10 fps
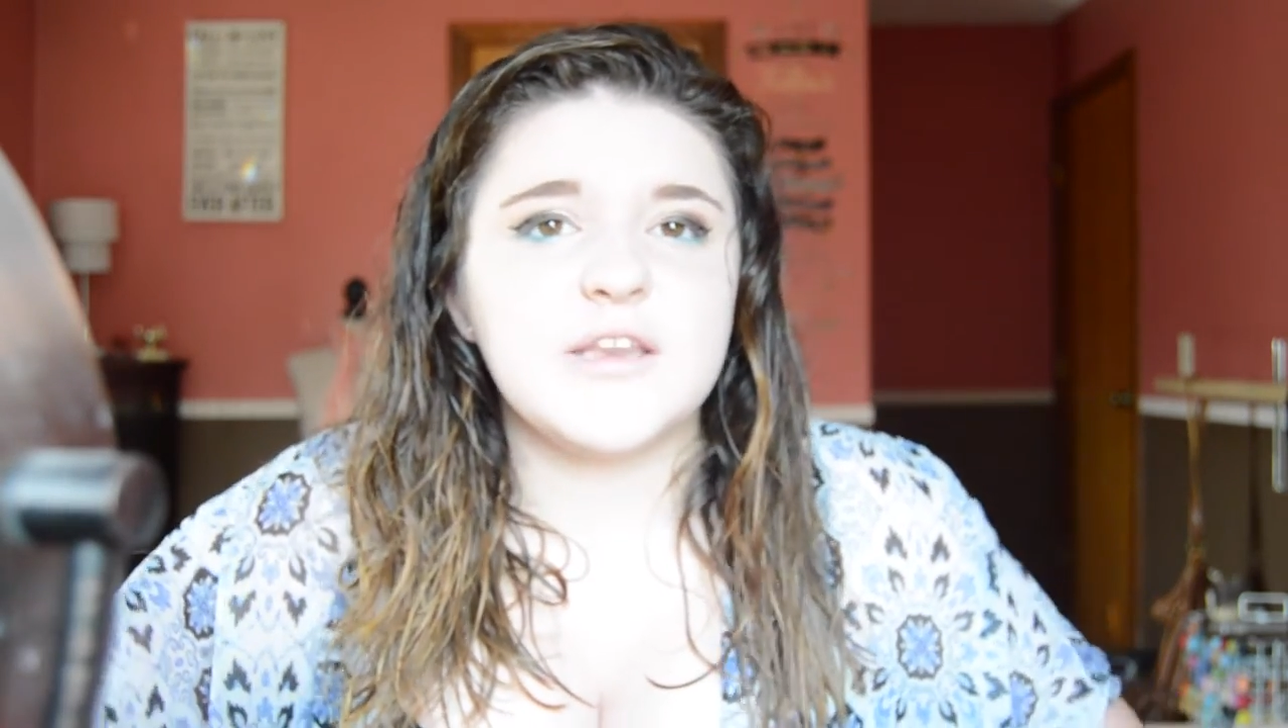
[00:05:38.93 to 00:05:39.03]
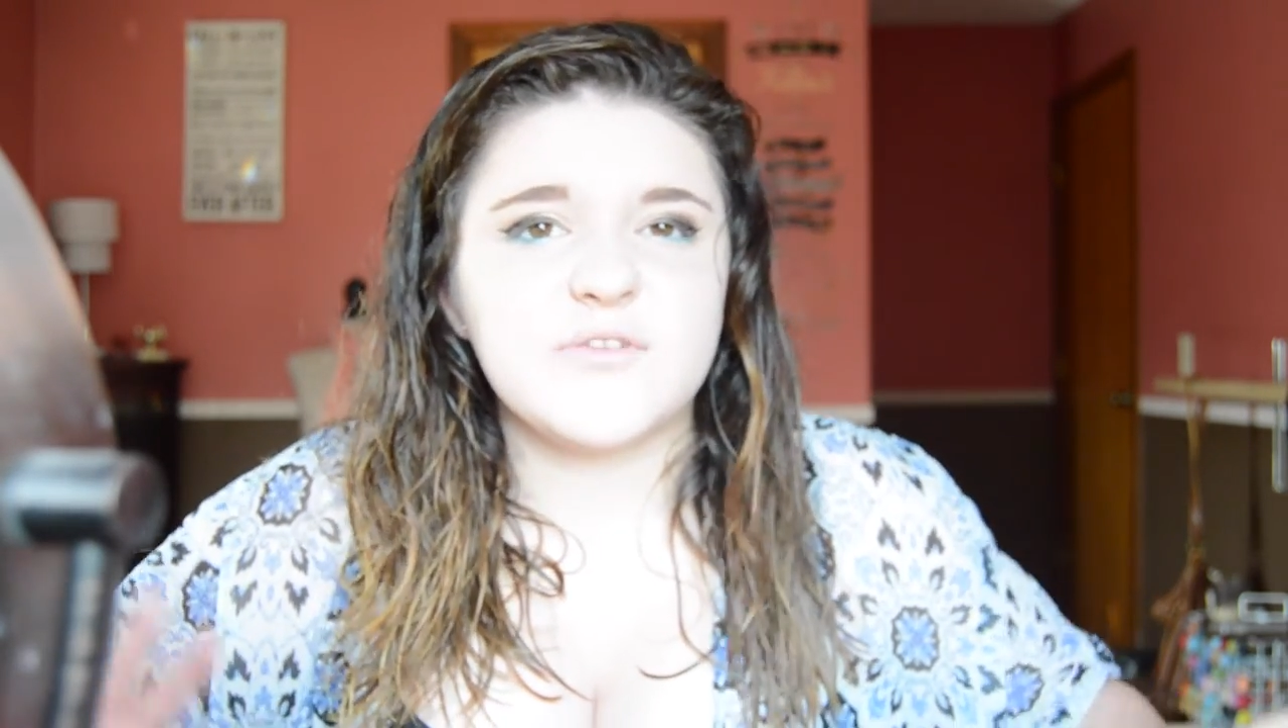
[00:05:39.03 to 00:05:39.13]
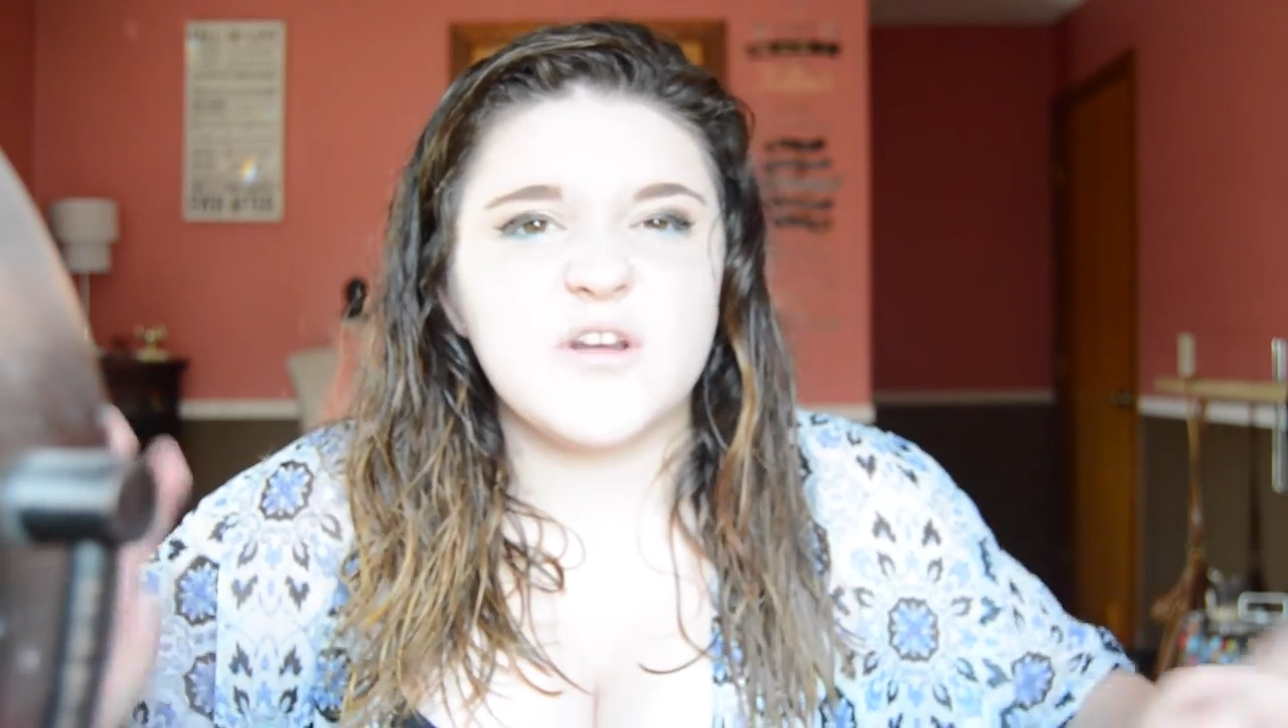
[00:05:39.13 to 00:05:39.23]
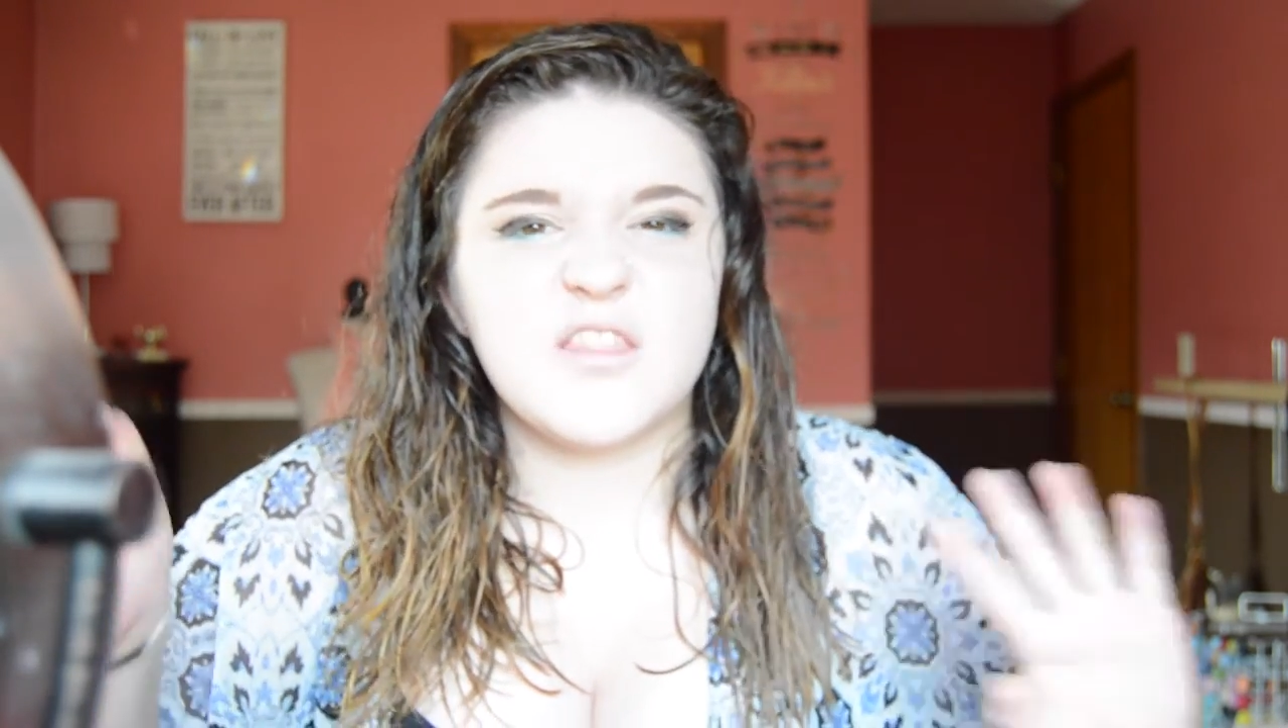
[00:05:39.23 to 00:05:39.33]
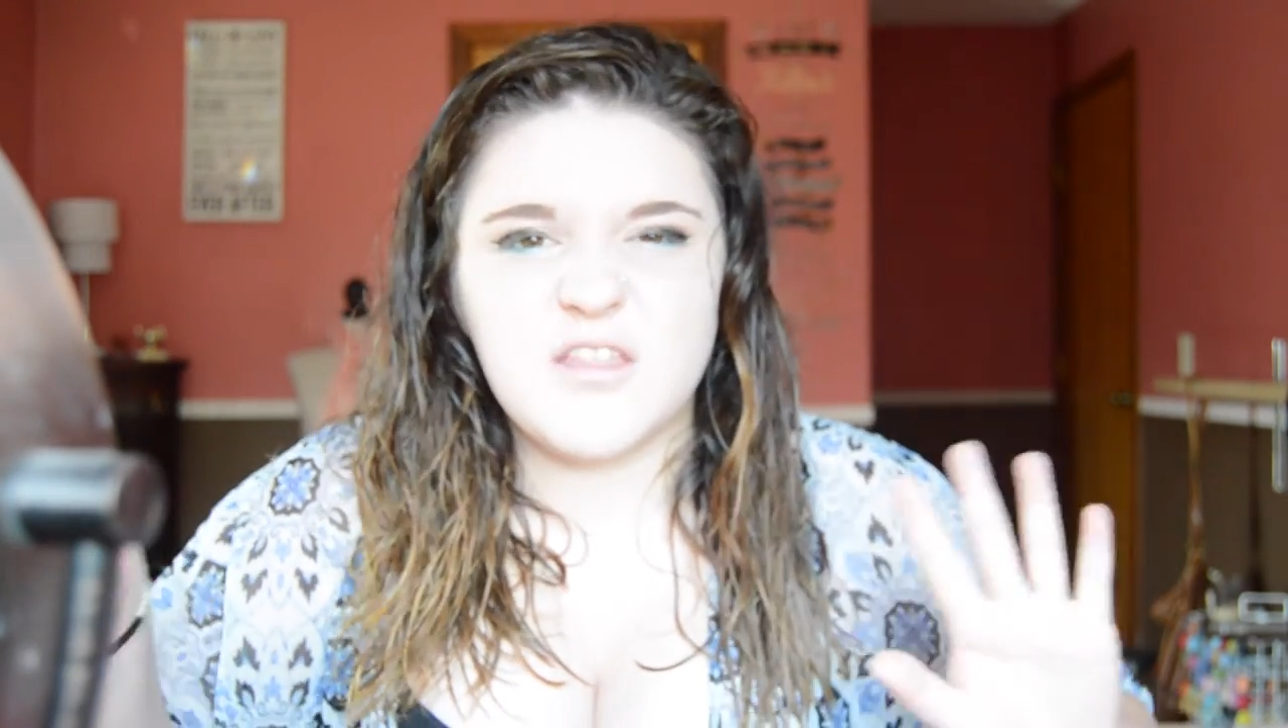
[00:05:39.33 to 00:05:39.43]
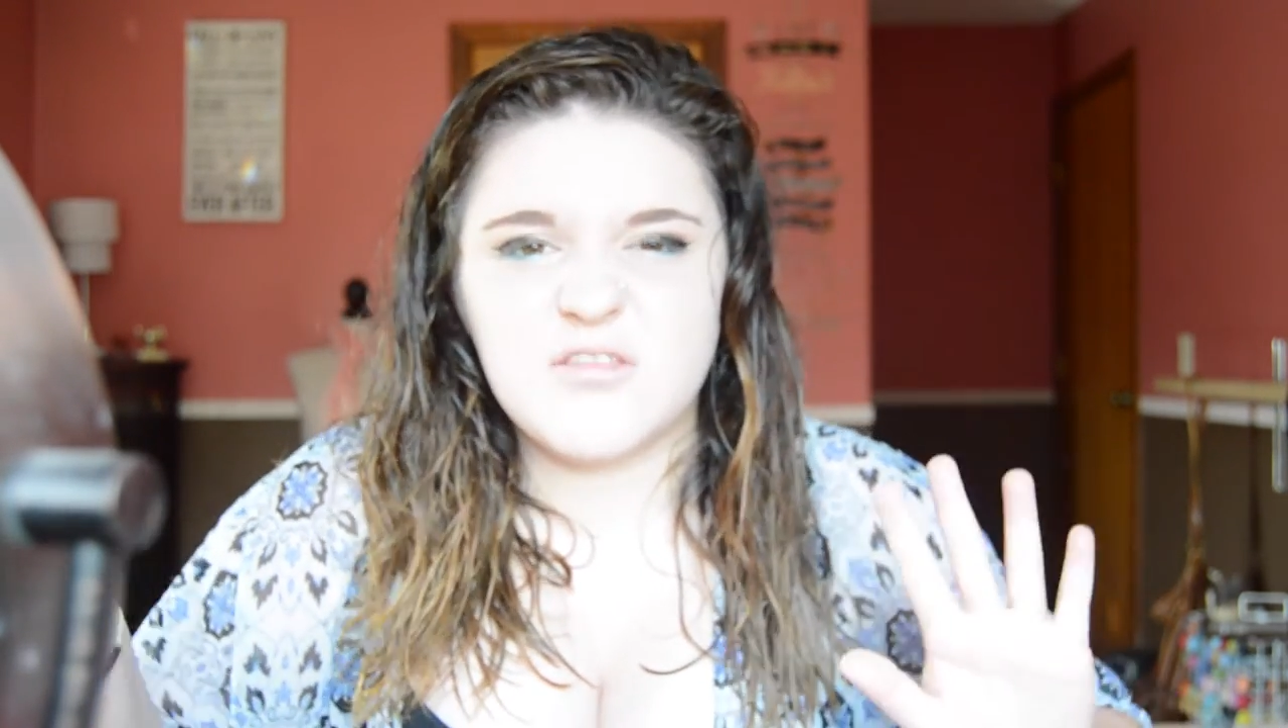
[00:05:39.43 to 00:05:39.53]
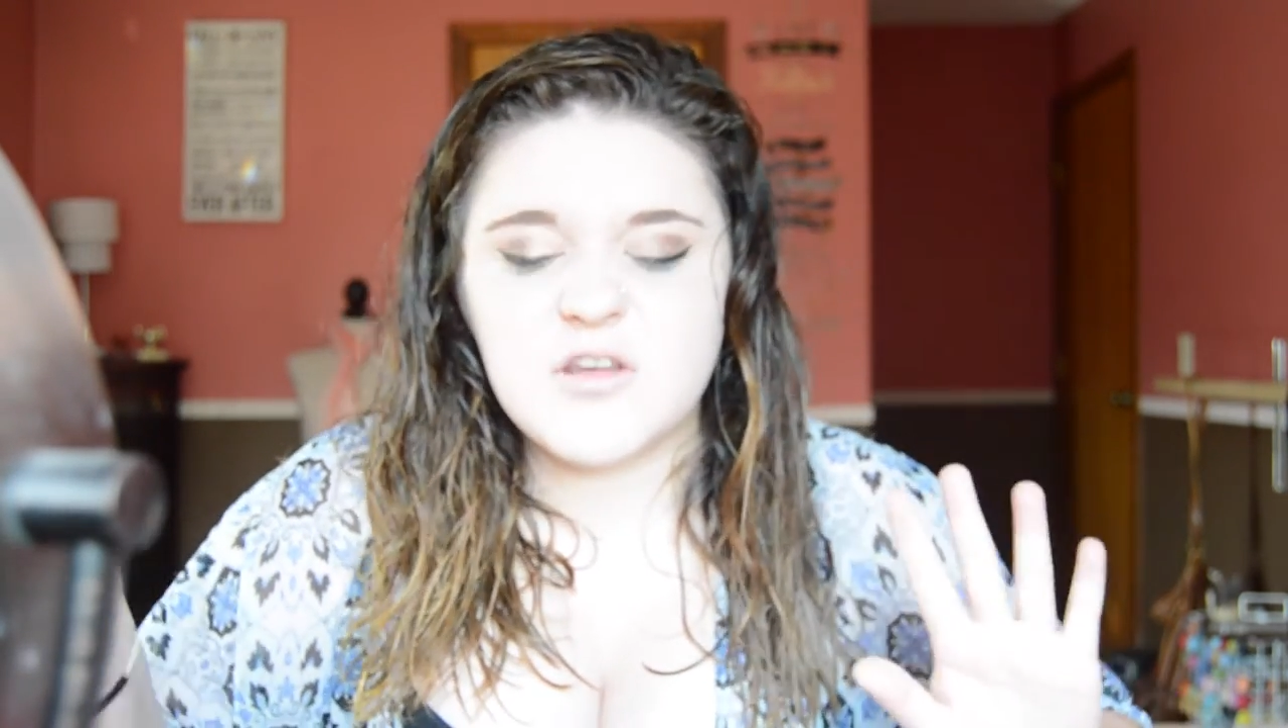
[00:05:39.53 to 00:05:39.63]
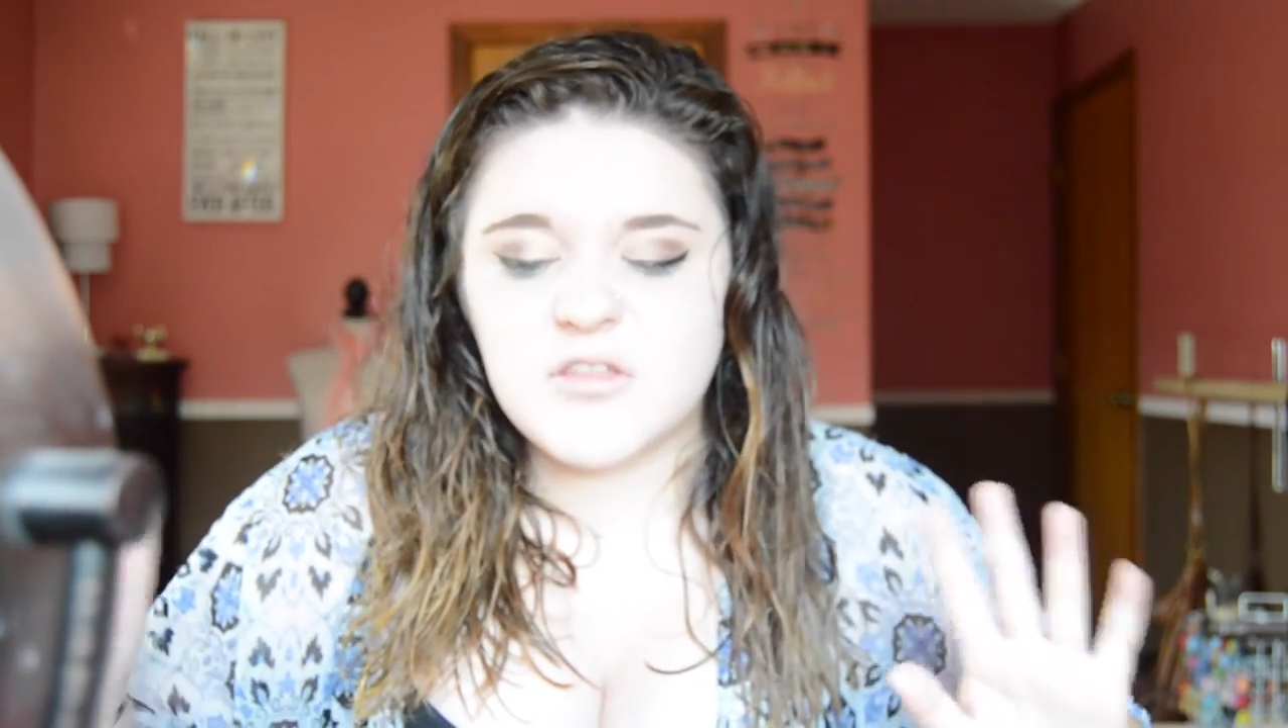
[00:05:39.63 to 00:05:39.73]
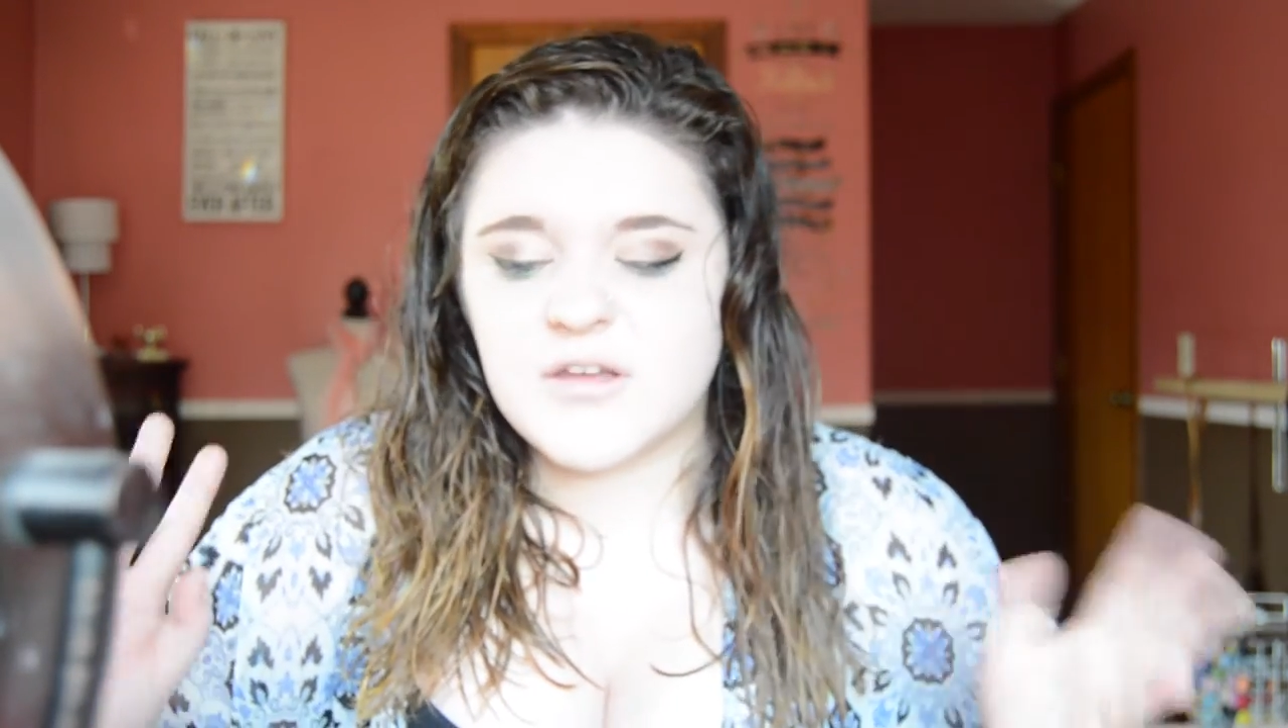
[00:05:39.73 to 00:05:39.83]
different seasons.